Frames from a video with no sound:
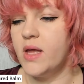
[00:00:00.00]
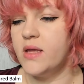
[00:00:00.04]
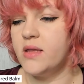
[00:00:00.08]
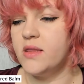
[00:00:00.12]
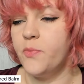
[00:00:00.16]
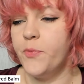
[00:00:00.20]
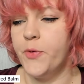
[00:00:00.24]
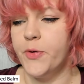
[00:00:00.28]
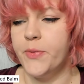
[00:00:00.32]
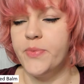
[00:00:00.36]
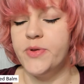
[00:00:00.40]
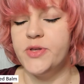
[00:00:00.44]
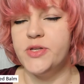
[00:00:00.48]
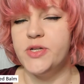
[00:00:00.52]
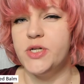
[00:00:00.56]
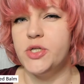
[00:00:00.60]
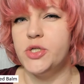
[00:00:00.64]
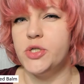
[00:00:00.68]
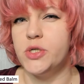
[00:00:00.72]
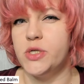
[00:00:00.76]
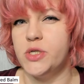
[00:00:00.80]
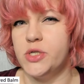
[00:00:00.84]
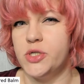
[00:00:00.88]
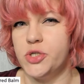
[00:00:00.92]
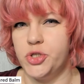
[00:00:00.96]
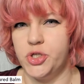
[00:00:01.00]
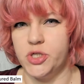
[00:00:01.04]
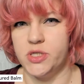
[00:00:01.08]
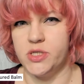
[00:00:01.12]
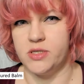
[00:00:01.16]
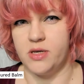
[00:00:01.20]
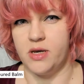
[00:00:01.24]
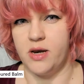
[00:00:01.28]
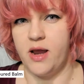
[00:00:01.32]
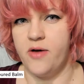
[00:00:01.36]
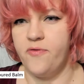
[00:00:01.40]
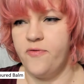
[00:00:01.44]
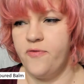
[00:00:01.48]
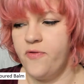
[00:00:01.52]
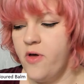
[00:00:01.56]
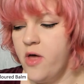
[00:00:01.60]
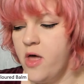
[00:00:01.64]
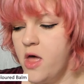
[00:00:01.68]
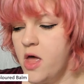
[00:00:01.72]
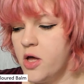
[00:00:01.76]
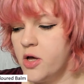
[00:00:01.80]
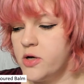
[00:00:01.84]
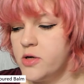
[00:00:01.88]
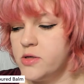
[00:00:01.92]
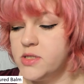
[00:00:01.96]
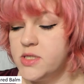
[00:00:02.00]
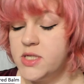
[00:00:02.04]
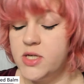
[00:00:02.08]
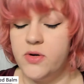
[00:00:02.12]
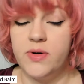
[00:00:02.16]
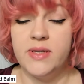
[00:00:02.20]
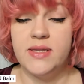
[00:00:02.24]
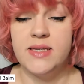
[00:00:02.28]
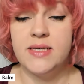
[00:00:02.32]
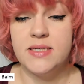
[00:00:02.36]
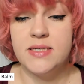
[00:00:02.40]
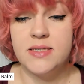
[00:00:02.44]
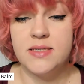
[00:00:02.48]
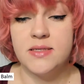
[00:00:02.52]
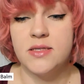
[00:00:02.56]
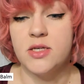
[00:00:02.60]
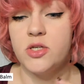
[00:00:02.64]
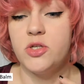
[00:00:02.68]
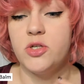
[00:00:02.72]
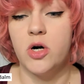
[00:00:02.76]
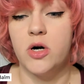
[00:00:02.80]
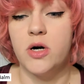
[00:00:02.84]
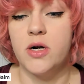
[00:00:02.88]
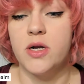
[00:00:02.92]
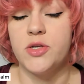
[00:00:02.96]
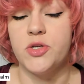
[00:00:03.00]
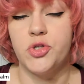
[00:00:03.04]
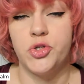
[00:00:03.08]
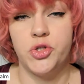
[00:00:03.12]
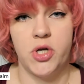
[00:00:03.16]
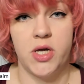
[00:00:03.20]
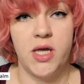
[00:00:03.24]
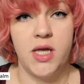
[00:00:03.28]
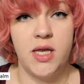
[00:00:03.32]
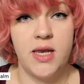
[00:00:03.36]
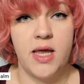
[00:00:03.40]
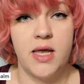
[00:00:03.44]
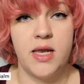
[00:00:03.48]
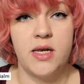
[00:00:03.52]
The pigmentation is just enough, considering this is the darkest shade